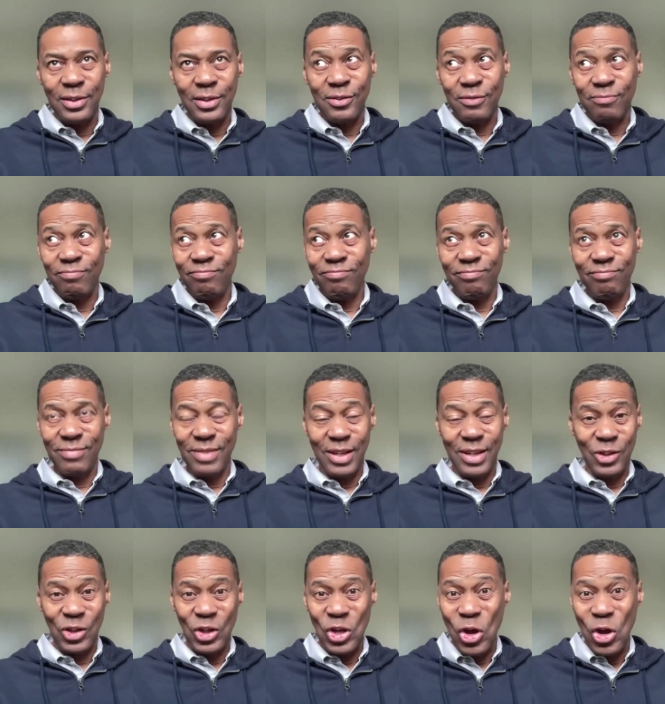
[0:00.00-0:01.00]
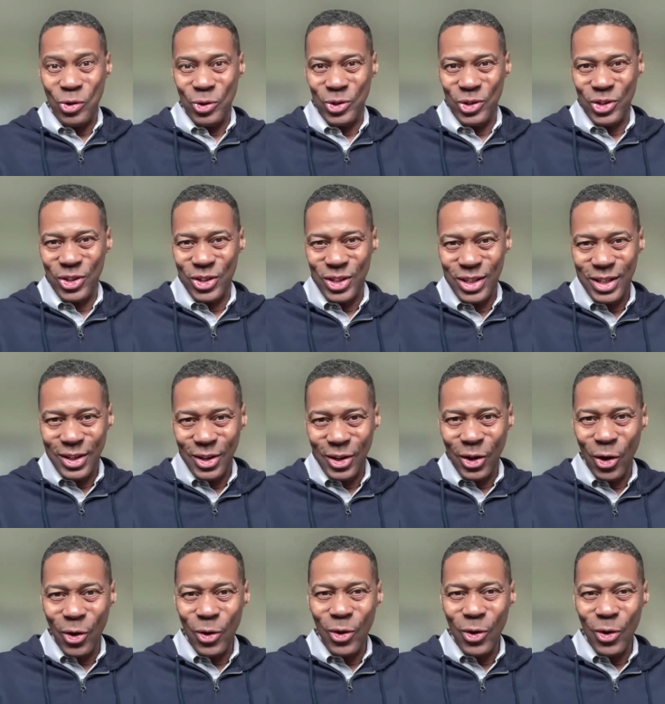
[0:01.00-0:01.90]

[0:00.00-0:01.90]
is huge,